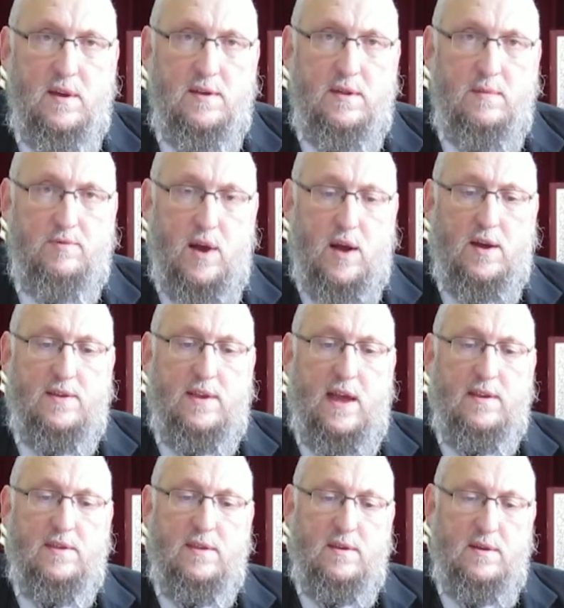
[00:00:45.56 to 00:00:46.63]
The bracha
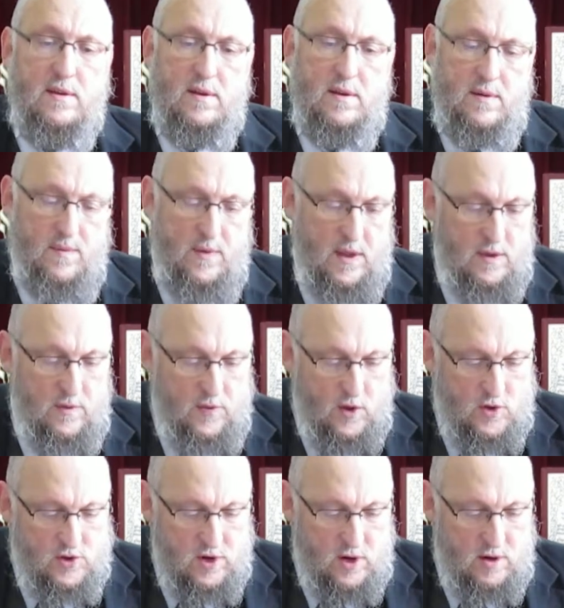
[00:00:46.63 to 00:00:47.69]
that in the
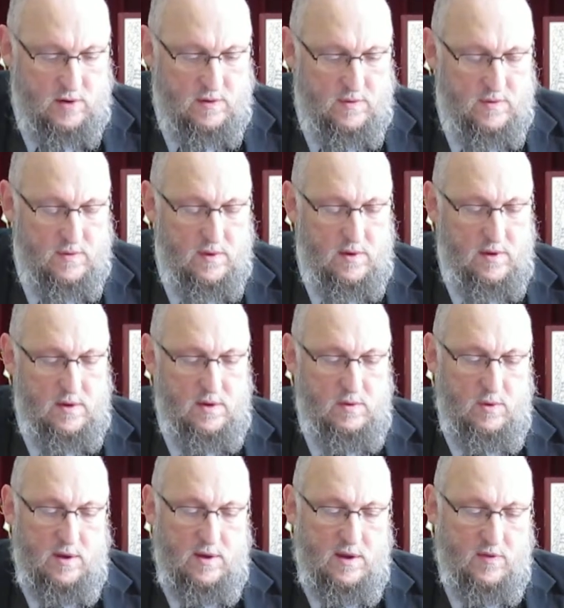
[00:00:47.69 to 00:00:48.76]
future
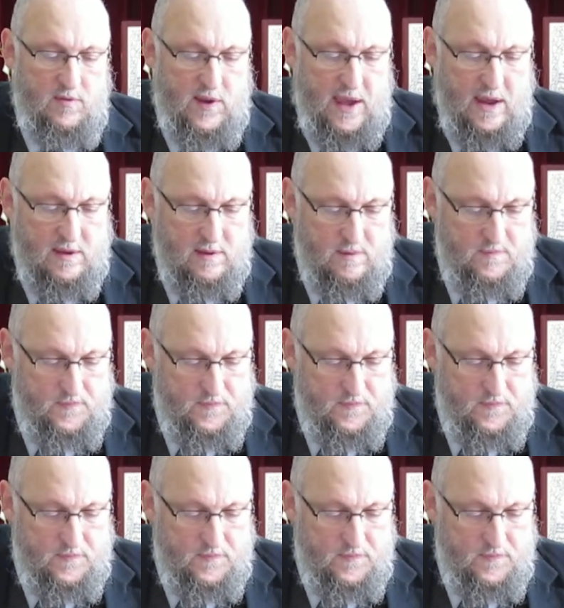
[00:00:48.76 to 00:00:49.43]
would in effect